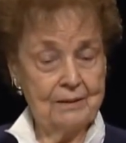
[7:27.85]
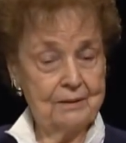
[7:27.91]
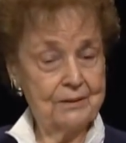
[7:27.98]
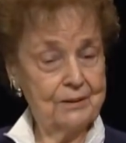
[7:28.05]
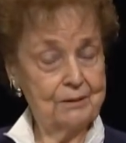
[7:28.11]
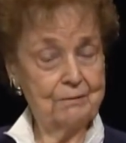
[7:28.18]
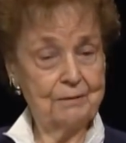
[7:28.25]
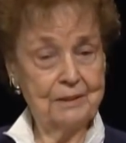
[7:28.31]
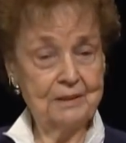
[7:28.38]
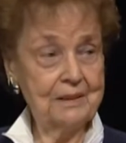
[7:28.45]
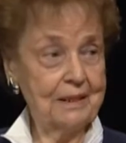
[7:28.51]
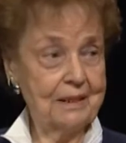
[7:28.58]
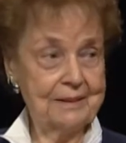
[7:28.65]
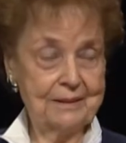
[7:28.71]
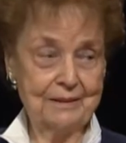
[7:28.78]
She
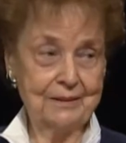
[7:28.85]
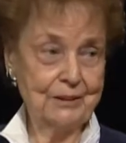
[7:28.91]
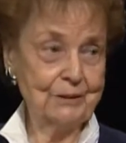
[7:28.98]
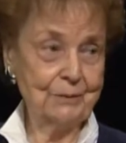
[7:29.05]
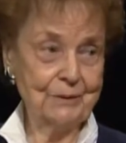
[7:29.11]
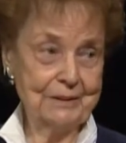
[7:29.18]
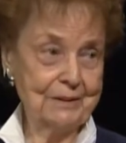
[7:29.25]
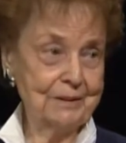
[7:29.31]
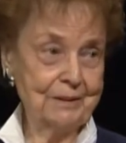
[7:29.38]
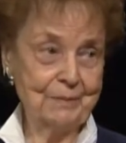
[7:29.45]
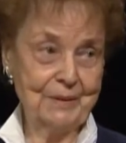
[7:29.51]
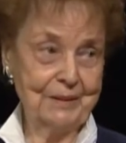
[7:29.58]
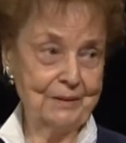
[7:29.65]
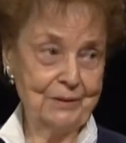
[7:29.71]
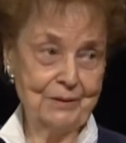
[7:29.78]
realized that she wasn't going
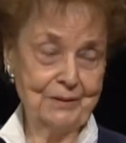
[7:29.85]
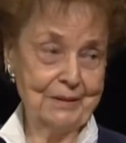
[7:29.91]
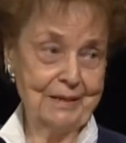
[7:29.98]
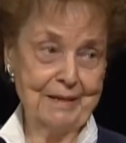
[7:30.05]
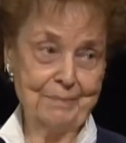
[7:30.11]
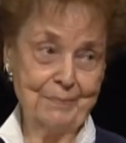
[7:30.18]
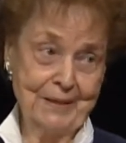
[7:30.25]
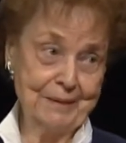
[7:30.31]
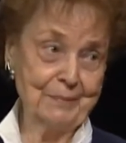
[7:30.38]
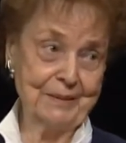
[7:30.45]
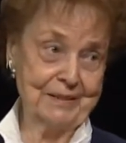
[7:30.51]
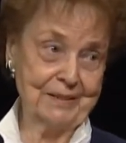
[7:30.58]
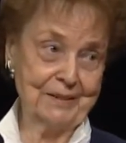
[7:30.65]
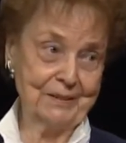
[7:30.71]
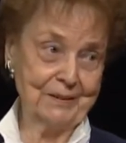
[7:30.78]
to be a long-time
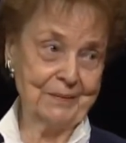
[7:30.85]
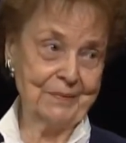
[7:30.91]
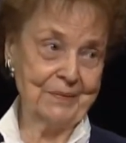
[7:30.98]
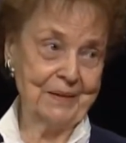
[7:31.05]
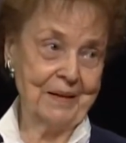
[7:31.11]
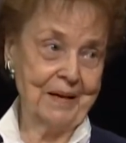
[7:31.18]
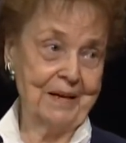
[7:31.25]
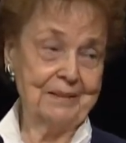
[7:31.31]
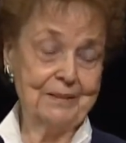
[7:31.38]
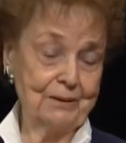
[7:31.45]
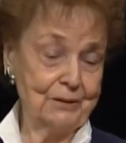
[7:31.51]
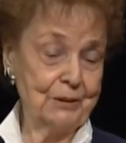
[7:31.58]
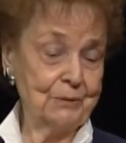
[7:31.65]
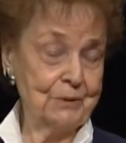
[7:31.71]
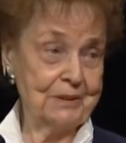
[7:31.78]
babysitter.
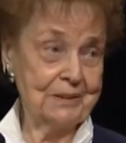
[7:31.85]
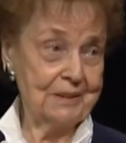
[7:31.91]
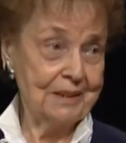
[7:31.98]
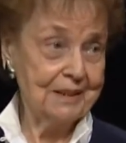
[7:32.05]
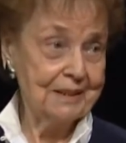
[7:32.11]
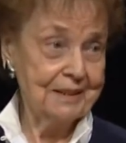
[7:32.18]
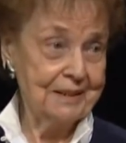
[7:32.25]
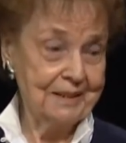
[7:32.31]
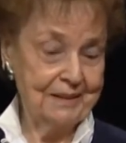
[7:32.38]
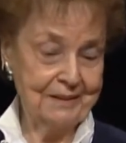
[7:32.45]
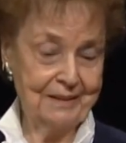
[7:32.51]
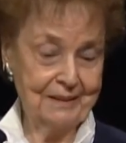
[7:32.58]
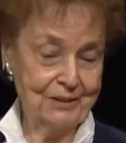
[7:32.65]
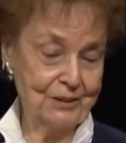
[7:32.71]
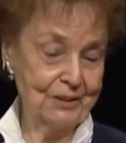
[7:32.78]
So she was lucky
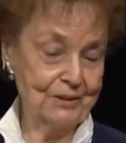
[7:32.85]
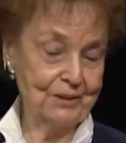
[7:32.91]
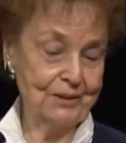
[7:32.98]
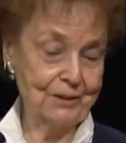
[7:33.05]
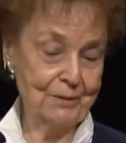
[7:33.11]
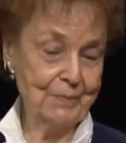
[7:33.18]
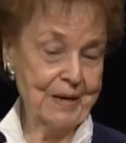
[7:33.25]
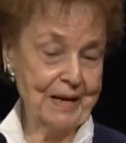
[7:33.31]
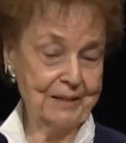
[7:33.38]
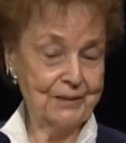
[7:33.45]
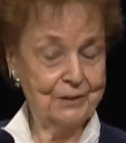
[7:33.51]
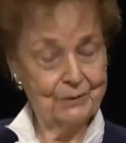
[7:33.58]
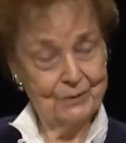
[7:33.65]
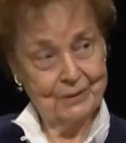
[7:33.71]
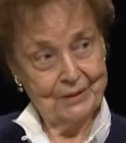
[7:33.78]
that she could go back
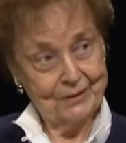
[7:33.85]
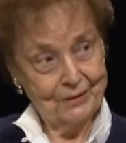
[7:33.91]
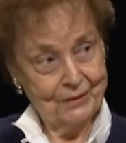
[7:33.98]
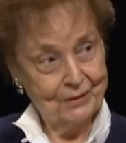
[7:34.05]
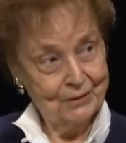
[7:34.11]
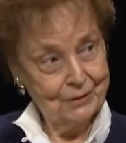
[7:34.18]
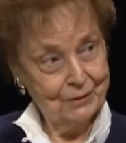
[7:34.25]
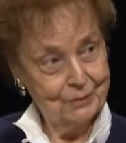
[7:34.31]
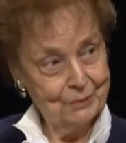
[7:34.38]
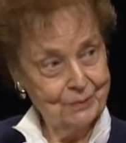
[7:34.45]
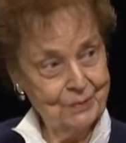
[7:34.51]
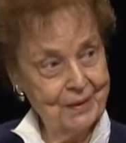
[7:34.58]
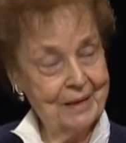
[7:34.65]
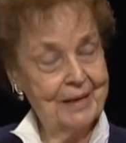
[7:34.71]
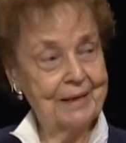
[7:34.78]
to her other
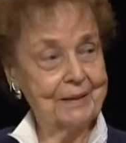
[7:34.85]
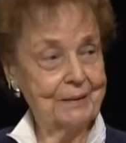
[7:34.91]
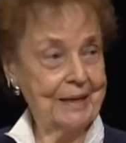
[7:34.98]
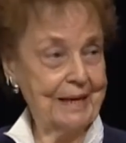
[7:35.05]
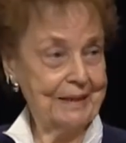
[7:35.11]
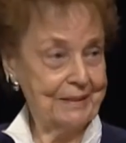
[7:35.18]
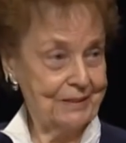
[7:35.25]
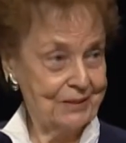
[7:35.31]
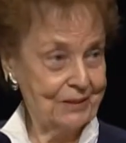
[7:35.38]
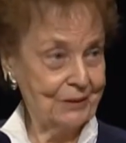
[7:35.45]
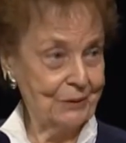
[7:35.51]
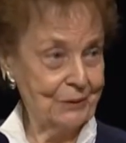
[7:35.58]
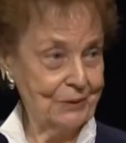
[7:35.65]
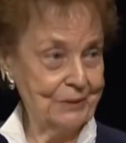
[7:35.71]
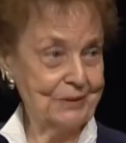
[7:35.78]
home. It hadn't
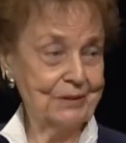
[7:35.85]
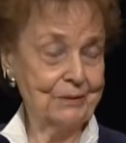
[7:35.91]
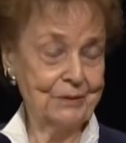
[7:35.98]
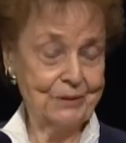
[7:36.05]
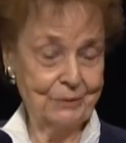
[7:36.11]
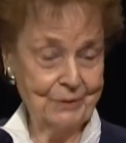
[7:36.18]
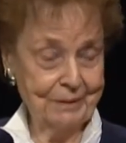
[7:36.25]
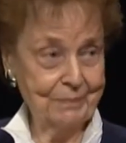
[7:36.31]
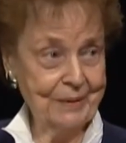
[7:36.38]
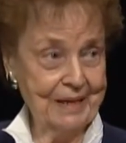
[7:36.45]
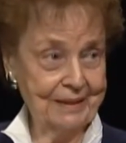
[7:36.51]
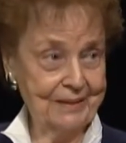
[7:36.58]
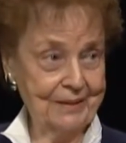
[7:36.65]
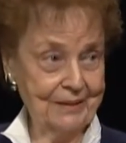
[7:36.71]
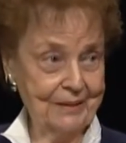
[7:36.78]
sold, so she went
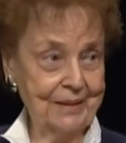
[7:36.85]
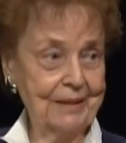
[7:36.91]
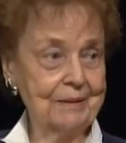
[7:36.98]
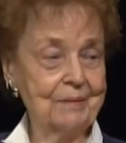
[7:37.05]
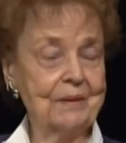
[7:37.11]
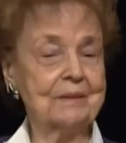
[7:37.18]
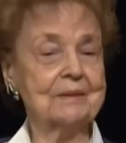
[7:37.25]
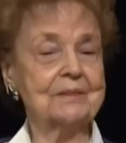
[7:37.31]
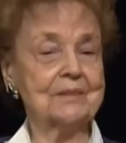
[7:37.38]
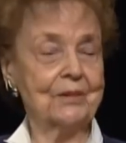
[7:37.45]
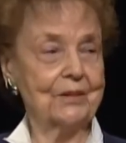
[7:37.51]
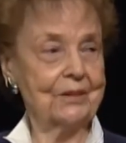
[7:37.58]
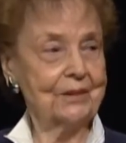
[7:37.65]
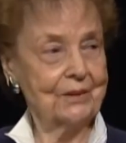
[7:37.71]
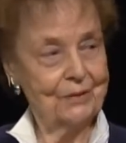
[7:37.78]
back there and
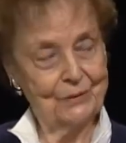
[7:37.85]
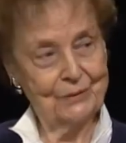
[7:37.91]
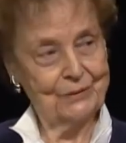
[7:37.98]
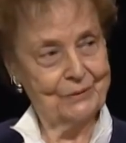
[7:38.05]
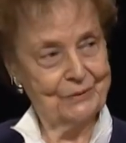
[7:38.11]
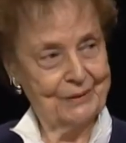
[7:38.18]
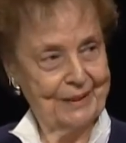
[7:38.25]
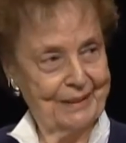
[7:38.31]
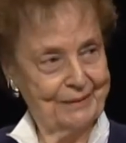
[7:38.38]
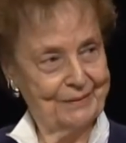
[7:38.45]
started a whole new life.